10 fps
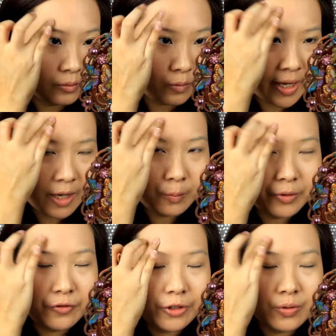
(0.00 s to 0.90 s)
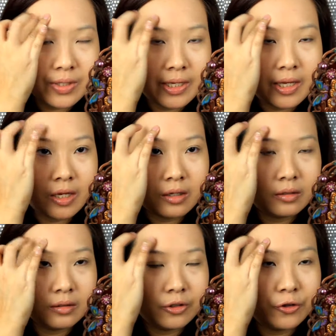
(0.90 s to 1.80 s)
why I would prefer using a
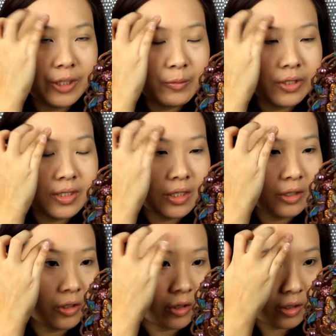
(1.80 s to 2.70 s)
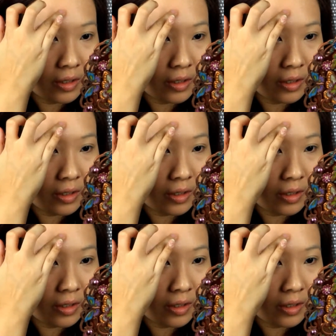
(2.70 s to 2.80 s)
cream concealer